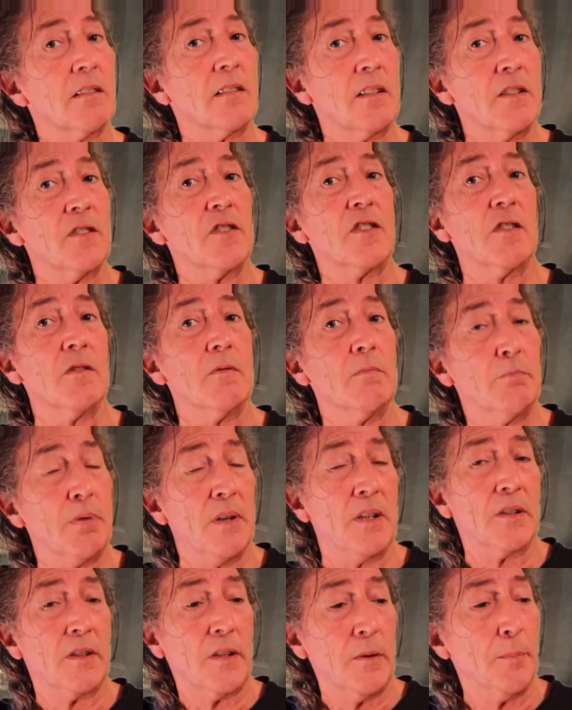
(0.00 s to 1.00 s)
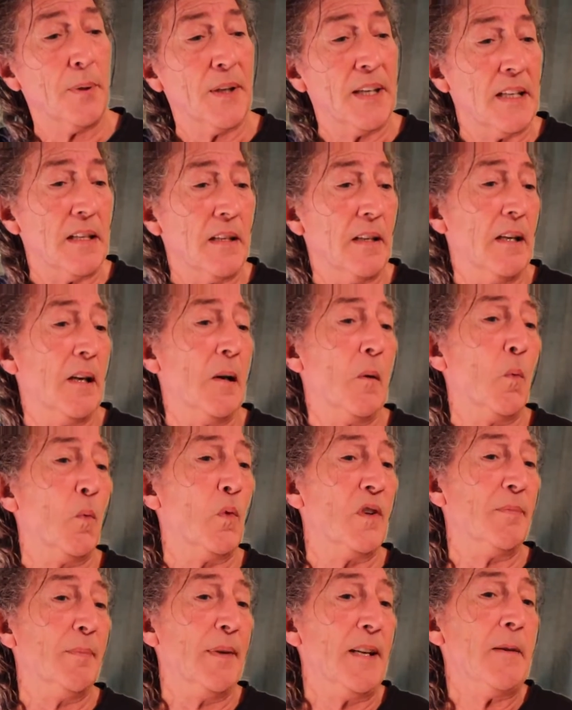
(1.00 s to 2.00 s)
going to part company
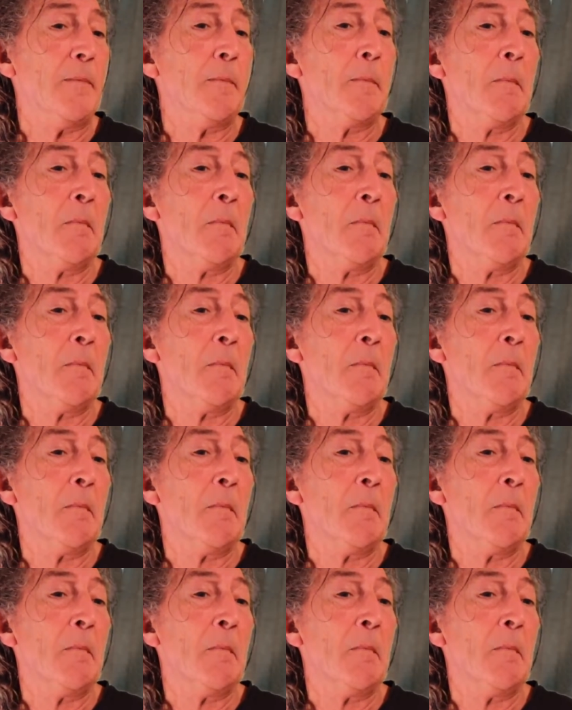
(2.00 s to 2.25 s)
with me,